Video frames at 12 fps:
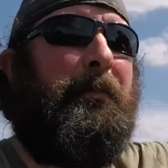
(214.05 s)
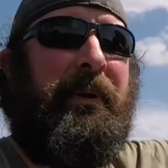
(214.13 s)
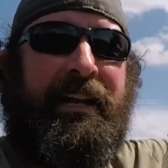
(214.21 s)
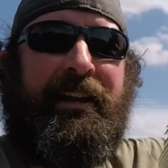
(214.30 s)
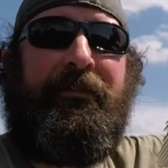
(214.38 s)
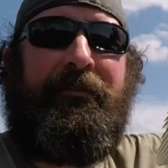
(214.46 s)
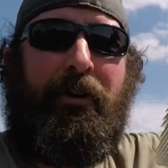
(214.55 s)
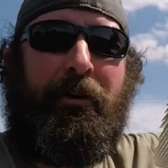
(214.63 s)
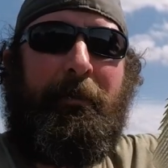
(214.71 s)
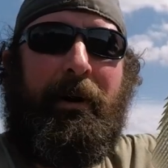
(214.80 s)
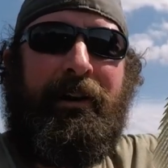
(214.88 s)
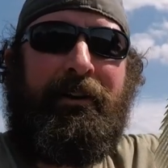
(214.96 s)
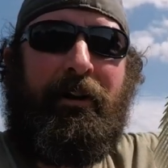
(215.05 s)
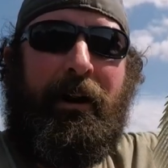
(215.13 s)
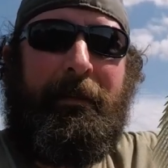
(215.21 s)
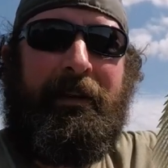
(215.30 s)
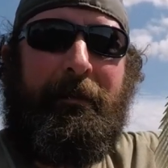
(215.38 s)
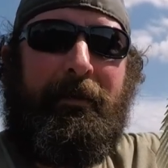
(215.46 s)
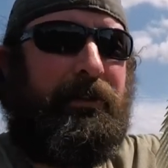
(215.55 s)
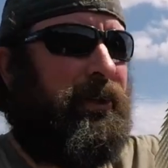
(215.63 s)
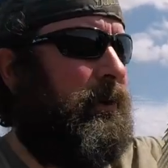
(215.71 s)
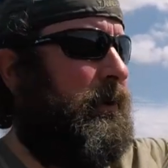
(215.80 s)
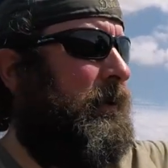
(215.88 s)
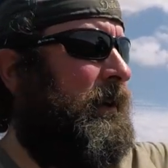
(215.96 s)
Big farm pond crappie number
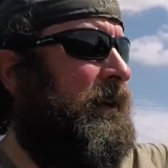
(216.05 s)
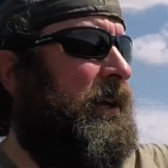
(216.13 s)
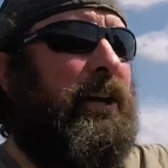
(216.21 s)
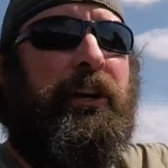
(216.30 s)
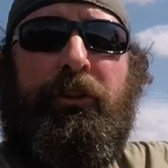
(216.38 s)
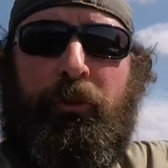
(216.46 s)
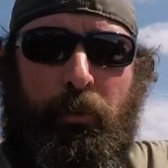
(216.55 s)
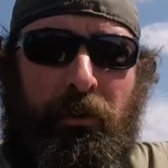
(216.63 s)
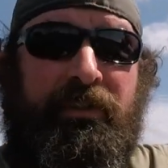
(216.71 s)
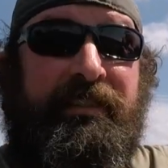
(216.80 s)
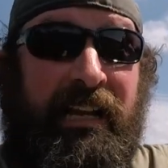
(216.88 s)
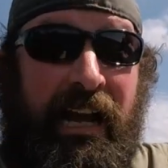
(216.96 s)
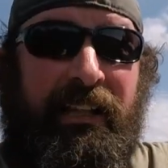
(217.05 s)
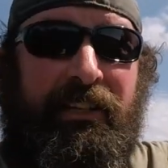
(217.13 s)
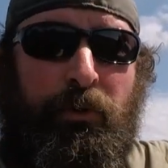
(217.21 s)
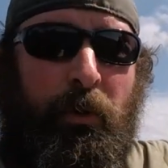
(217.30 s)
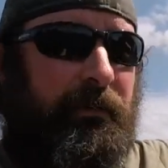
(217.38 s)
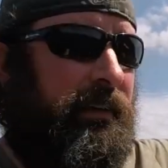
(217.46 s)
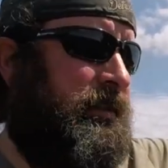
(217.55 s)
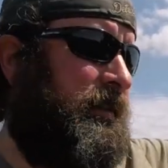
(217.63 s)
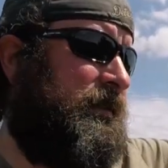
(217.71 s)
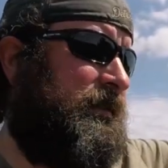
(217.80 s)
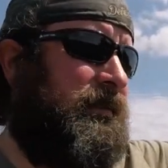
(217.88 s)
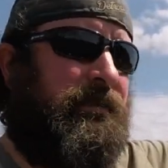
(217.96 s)
two. Tw solid 12
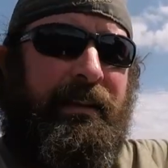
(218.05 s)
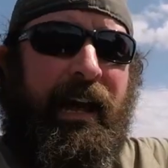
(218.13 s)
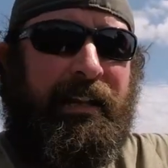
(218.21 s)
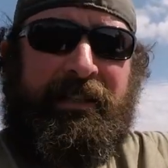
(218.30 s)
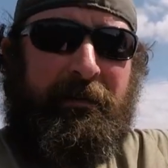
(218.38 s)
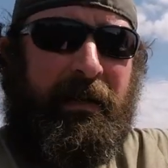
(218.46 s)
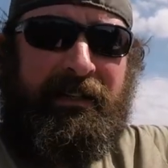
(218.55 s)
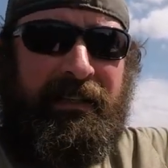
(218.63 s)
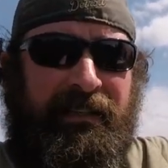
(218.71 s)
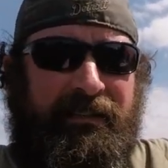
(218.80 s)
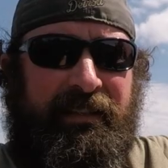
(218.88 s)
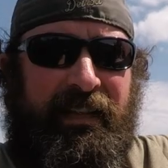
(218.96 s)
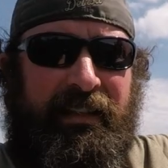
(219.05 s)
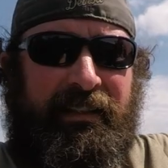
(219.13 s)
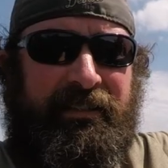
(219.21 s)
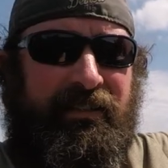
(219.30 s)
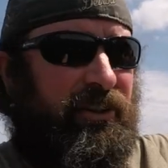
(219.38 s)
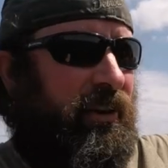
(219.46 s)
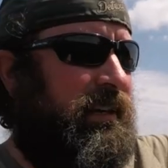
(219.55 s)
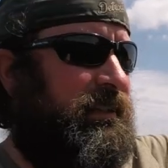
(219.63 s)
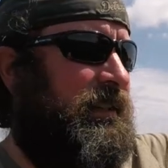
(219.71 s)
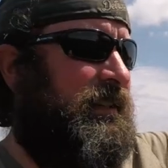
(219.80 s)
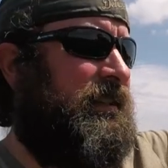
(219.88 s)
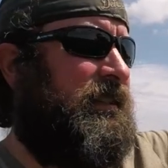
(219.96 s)
inches. Not expecting this today. This is
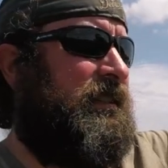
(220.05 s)
crazy.